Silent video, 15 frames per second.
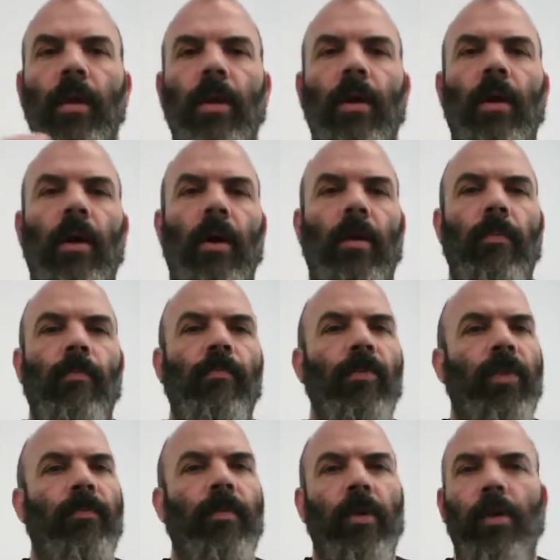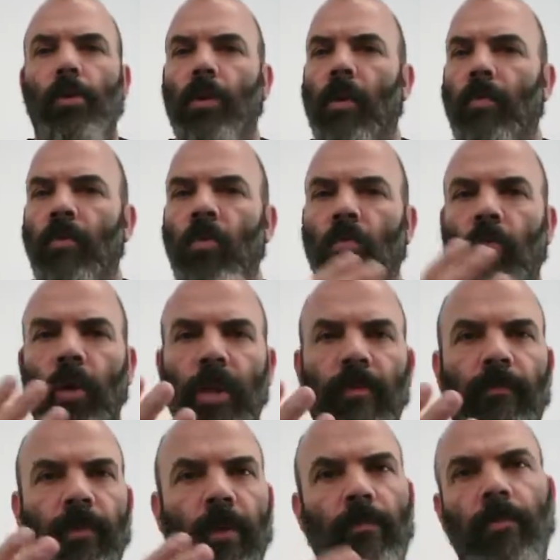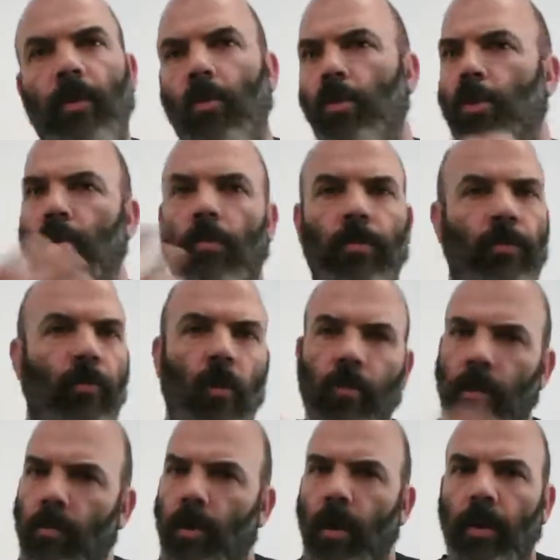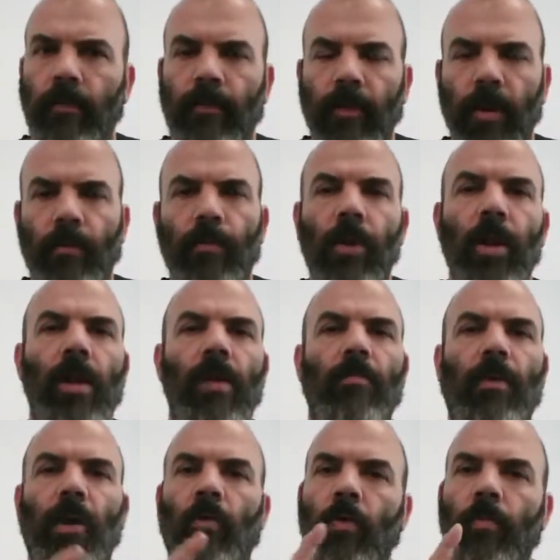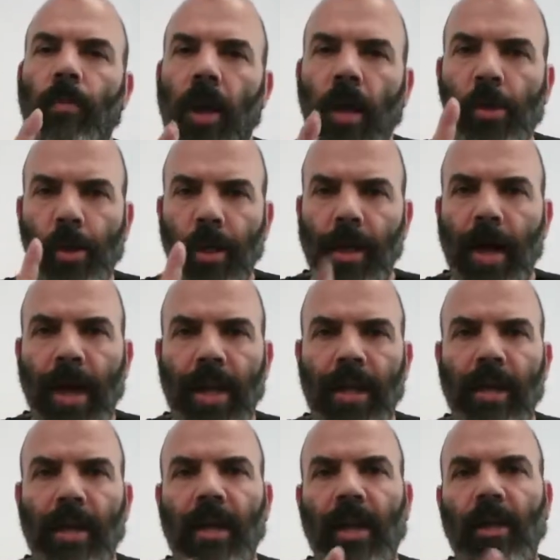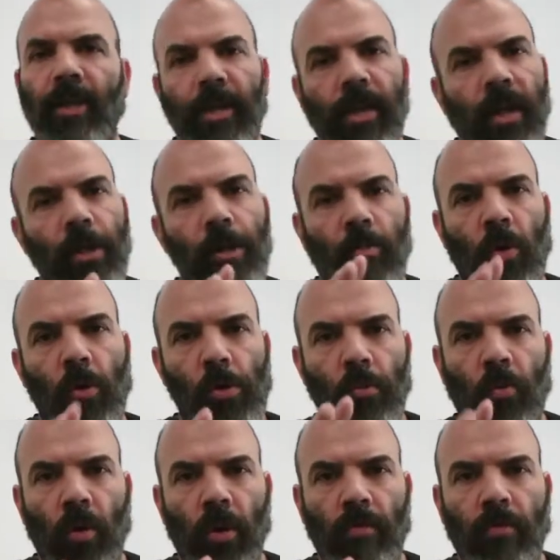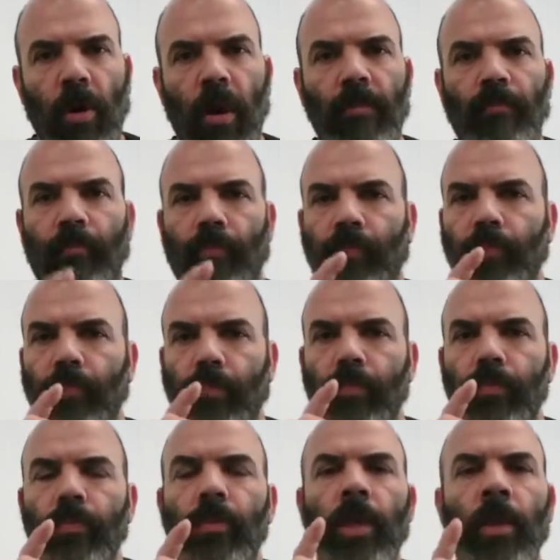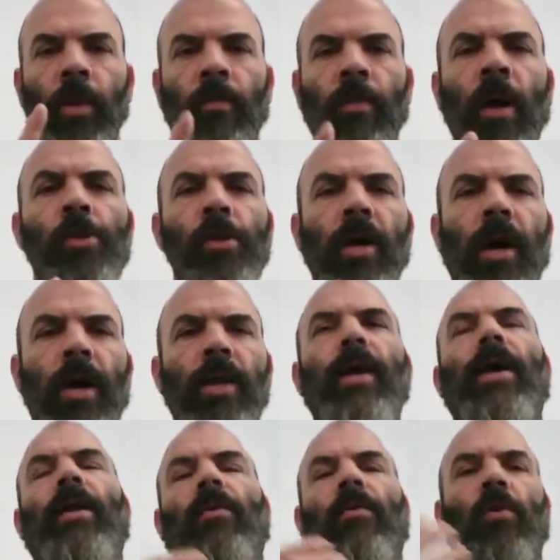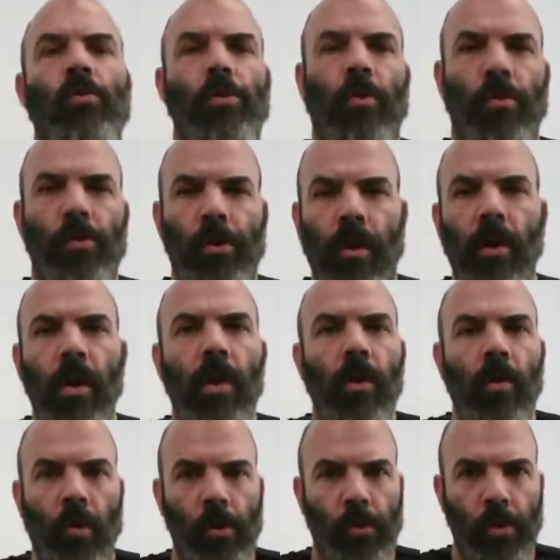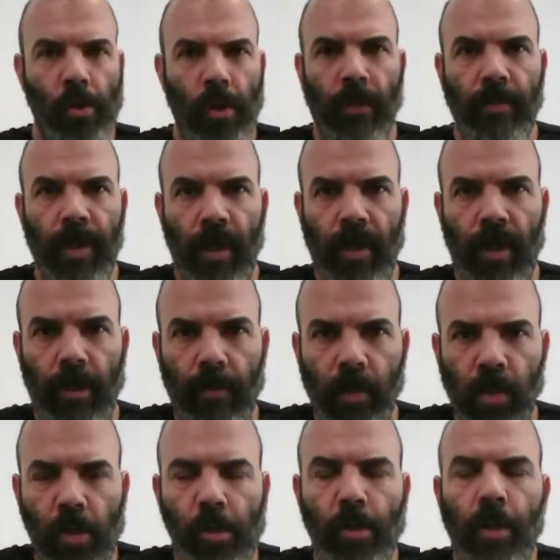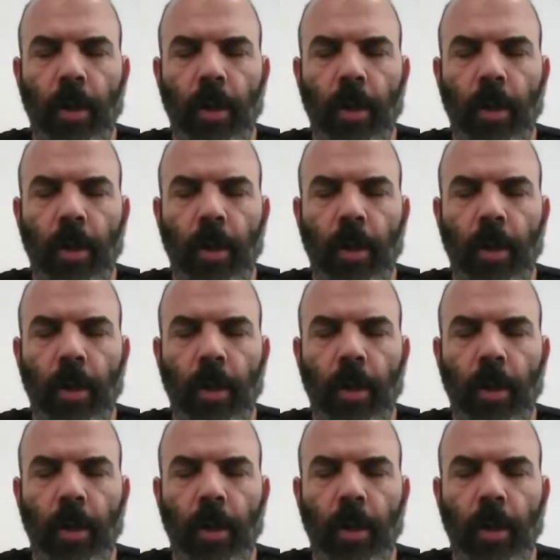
If it's coming to a meridian flip, it'll still perform your meridian flip, but it will pause the guiding, and I think that's the most important part. It'll pause the guiding, and of course, will stop taking images.